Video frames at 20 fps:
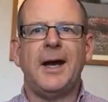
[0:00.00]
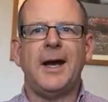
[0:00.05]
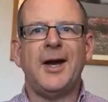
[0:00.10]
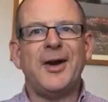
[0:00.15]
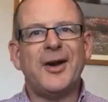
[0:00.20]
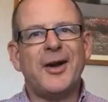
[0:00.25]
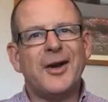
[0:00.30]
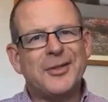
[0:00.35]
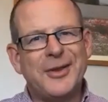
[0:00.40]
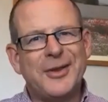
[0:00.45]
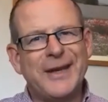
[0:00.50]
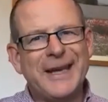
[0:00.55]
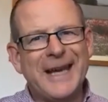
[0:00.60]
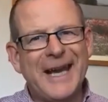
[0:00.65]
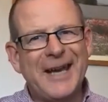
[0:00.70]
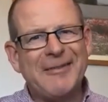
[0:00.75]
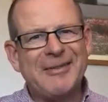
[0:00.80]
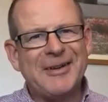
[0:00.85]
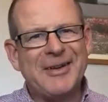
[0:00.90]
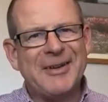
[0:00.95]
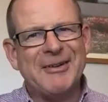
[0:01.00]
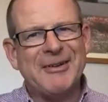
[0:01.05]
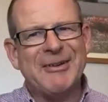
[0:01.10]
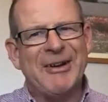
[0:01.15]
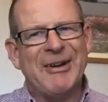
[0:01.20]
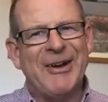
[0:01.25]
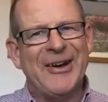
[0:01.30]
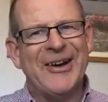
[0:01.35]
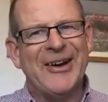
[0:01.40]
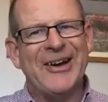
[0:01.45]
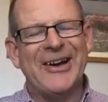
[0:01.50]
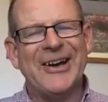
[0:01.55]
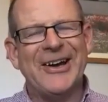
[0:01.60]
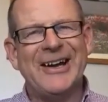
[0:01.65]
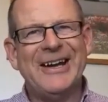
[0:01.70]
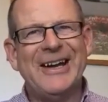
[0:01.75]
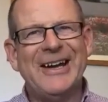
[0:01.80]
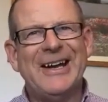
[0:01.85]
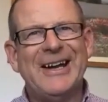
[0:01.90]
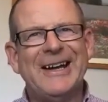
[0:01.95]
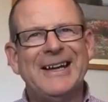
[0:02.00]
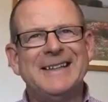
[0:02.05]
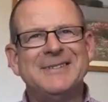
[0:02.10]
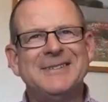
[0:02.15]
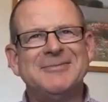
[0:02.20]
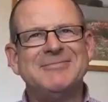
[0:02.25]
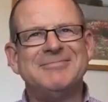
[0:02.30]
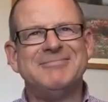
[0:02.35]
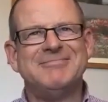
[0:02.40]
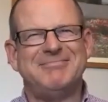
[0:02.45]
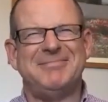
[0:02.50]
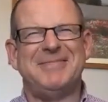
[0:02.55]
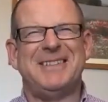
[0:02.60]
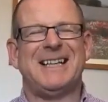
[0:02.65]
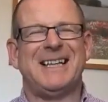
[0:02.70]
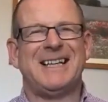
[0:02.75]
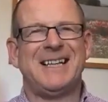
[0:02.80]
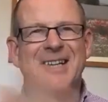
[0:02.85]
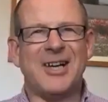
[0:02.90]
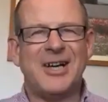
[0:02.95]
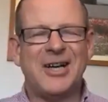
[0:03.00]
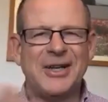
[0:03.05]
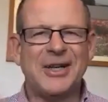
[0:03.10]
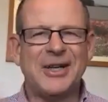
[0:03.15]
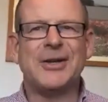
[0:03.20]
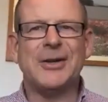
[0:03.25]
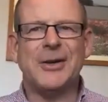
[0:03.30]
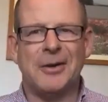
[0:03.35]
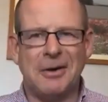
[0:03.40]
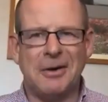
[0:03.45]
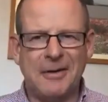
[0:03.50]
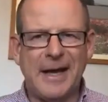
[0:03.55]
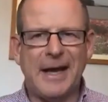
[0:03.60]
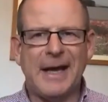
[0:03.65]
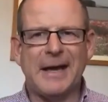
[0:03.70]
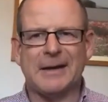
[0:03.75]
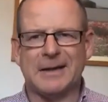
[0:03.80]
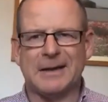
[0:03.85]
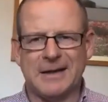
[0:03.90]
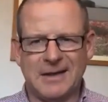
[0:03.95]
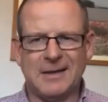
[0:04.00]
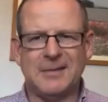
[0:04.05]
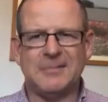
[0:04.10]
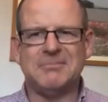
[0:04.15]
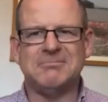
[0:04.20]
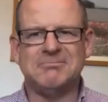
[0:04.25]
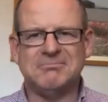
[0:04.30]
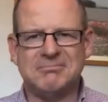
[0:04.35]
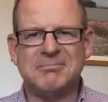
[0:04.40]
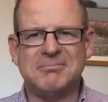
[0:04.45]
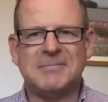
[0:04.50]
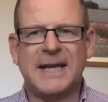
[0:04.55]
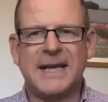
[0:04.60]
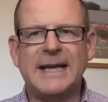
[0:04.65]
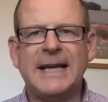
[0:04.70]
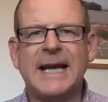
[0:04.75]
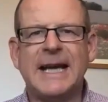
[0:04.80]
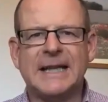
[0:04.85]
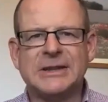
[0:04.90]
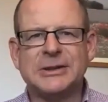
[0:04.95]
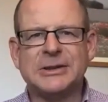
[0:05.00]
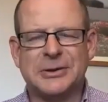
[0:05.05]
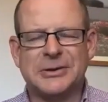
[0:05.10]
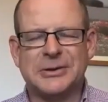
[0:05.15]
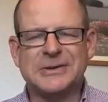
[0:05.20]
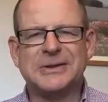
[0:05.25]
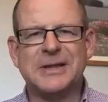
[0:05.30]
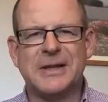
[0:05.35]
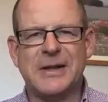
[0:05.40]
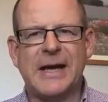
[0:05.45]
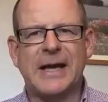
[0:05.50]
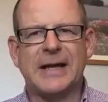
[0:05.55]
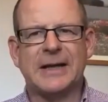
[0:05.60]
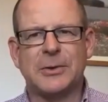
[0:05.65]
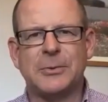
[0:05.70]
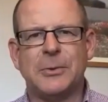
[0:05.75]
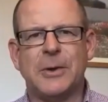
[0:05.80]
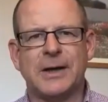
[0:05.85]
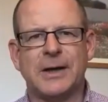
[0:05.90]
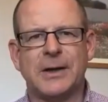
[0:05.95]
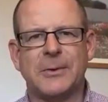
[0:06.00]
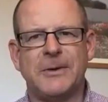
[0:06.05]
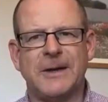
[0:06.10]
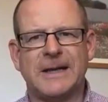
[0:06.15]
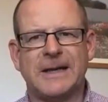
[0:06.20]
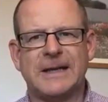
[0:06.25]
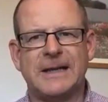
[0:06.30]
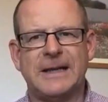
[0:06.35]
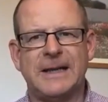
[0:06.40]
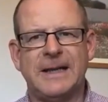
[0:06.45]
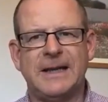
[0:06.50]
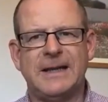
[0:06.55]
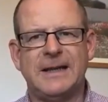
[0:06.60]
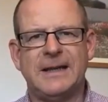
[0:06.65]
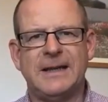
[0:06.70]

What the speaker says: And I think Aaron and Hur kind of got that. They latched onto that quite quickly.